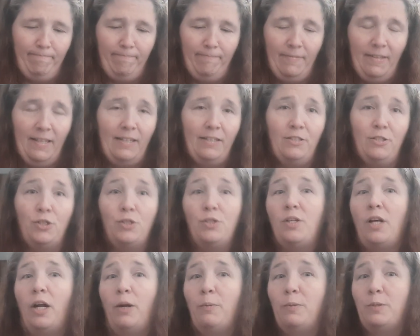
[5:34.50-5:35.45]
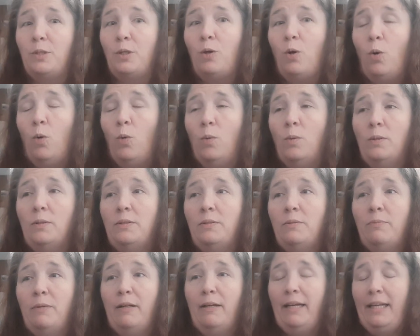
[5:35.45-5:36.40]
They just thought it was a cold.
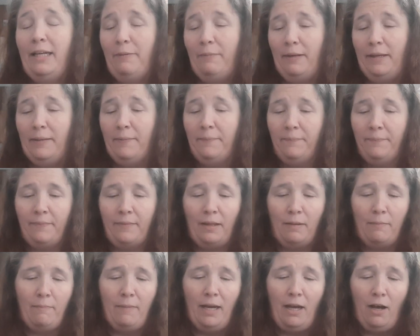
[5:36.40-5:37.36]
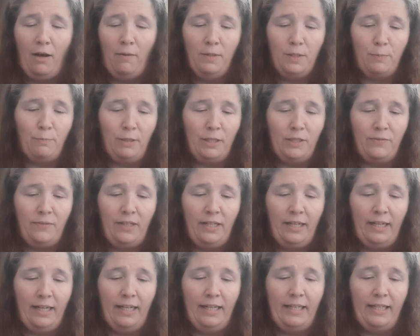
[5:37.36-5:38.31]
Well, anyway, my aunt was
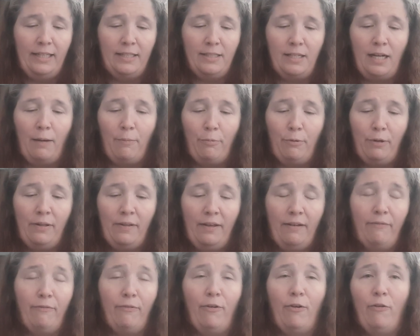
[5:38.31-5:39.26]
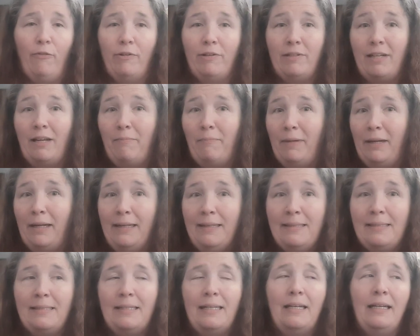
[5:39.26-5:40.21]
breastfeeding, and he stopped breathing for over 10
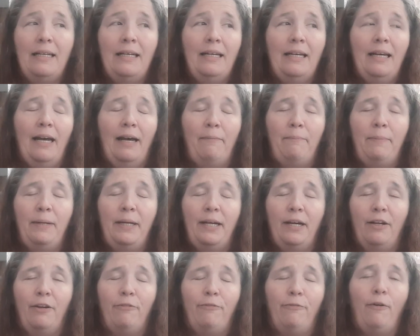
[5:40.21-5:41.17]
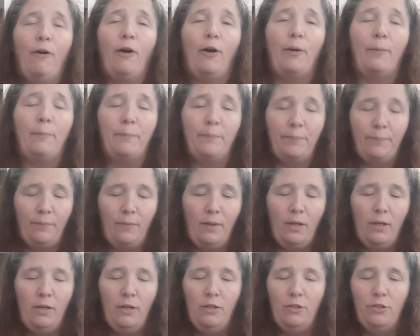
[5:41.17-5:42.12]
minutes. And being on a farm,
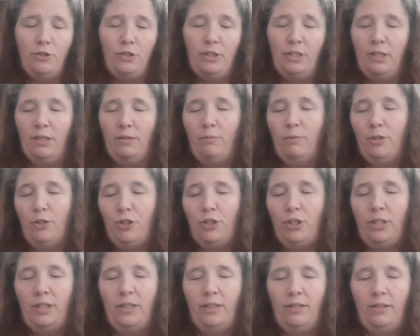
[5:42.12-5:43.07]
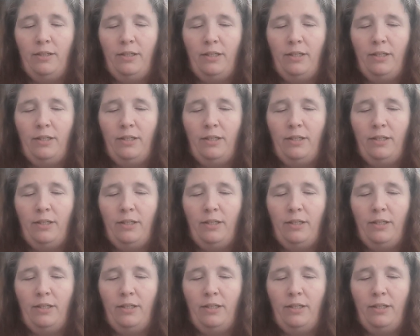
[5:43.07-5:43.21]
she did what she,